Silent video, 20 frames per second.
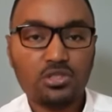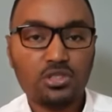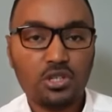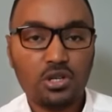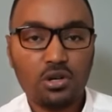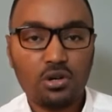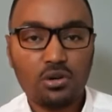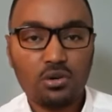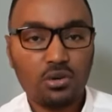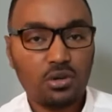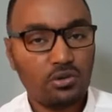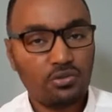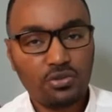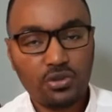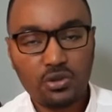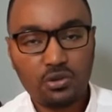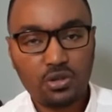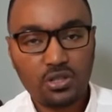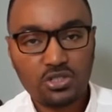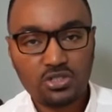So, if
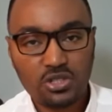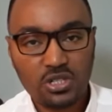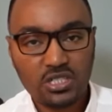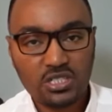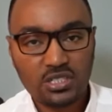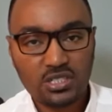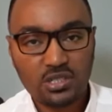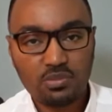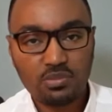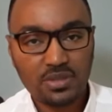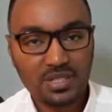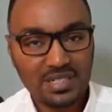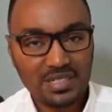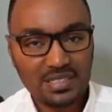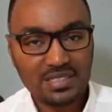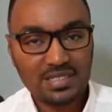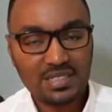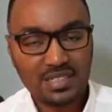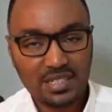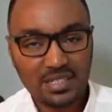you're interested,
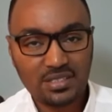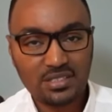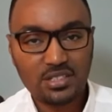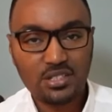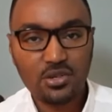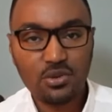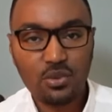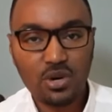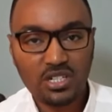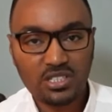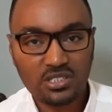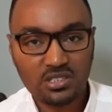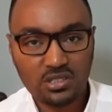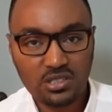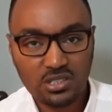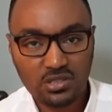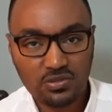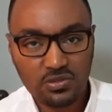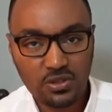please continue watching this